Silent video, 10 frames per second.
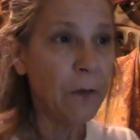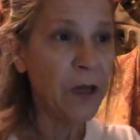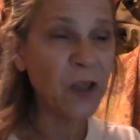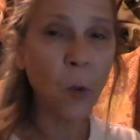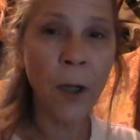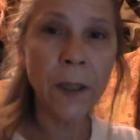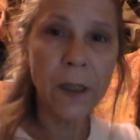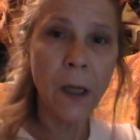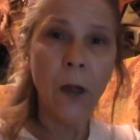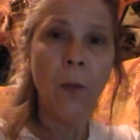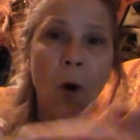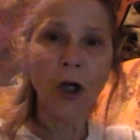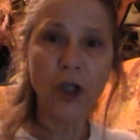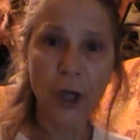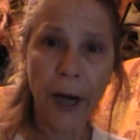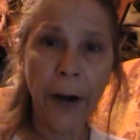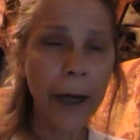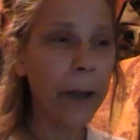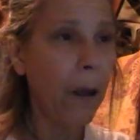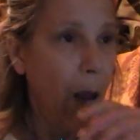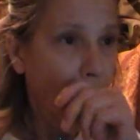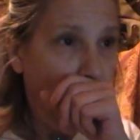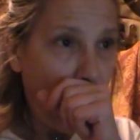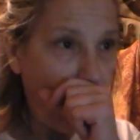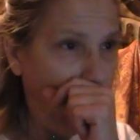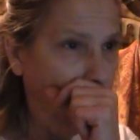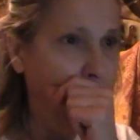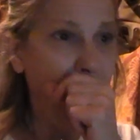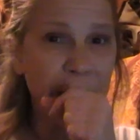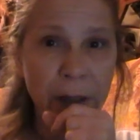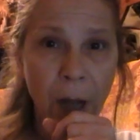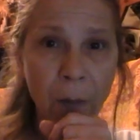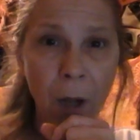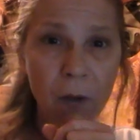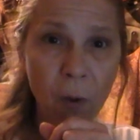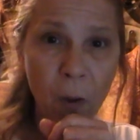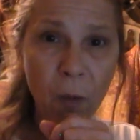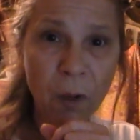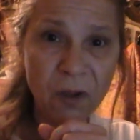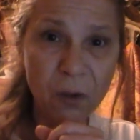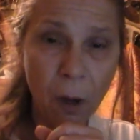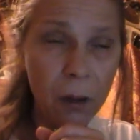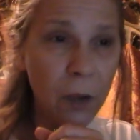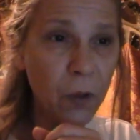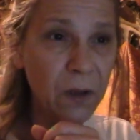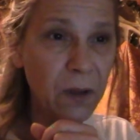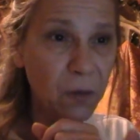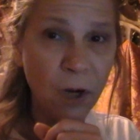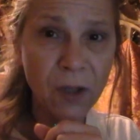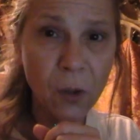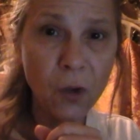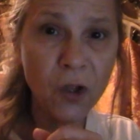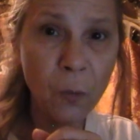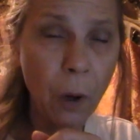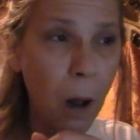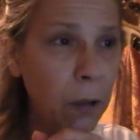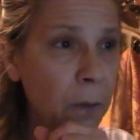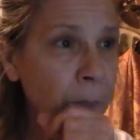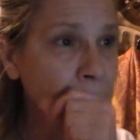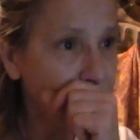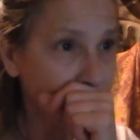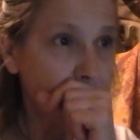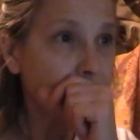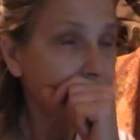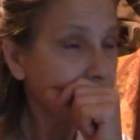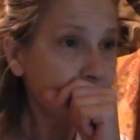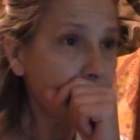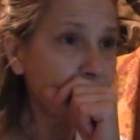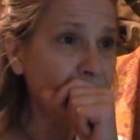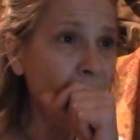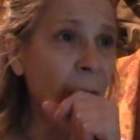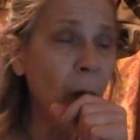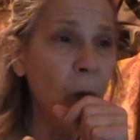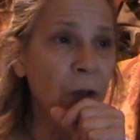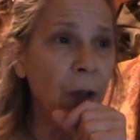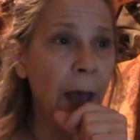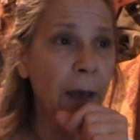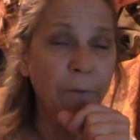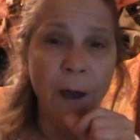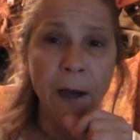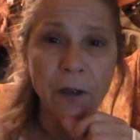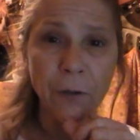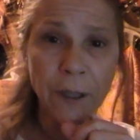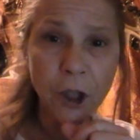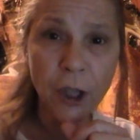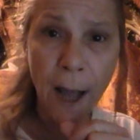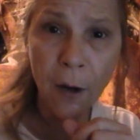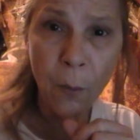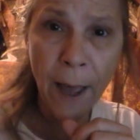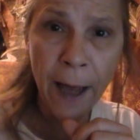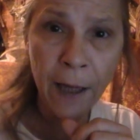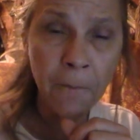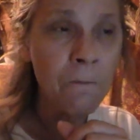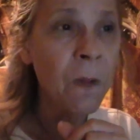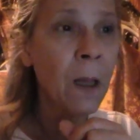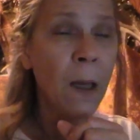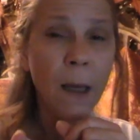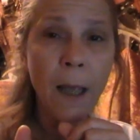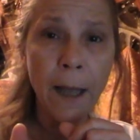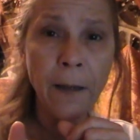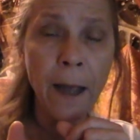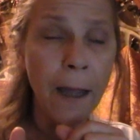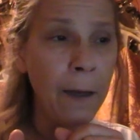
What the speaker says: This one is a little more generic because I'm not the only one struggling with this resolution problem. But when you factor in shadow banning and